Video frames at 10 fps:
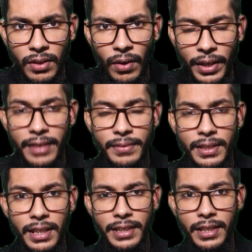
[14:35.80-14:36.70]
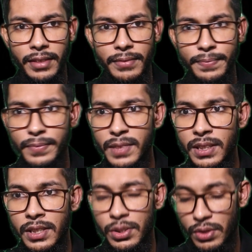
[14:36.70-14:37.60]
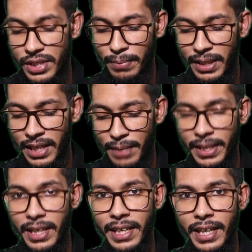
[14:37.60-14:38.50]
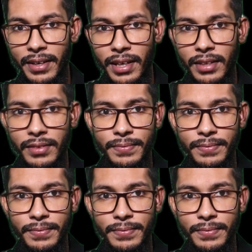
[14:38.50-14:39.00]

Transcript: Okay, click here. So simply let me click enter.